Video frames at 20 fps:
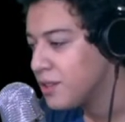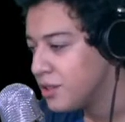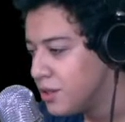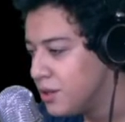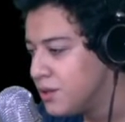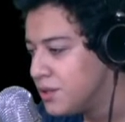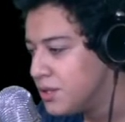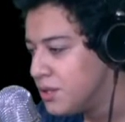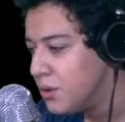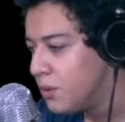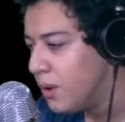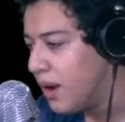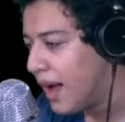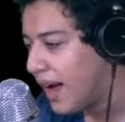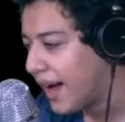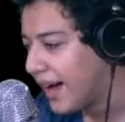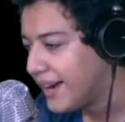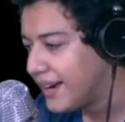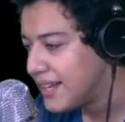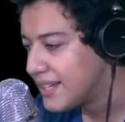Yuzu
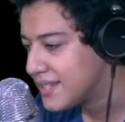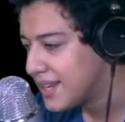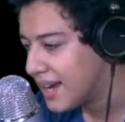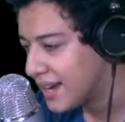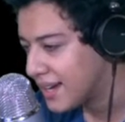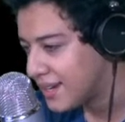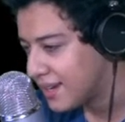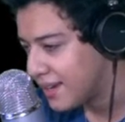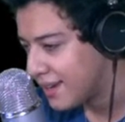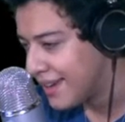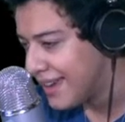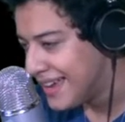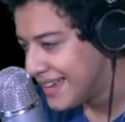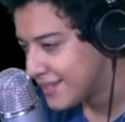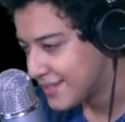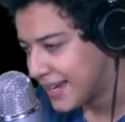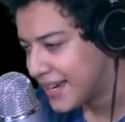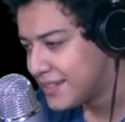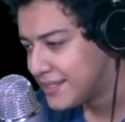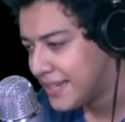Hanasaki,
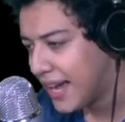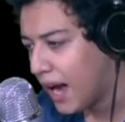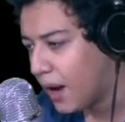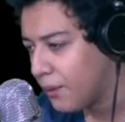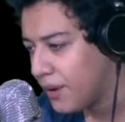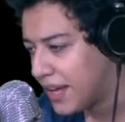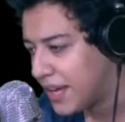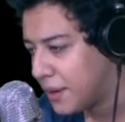sat down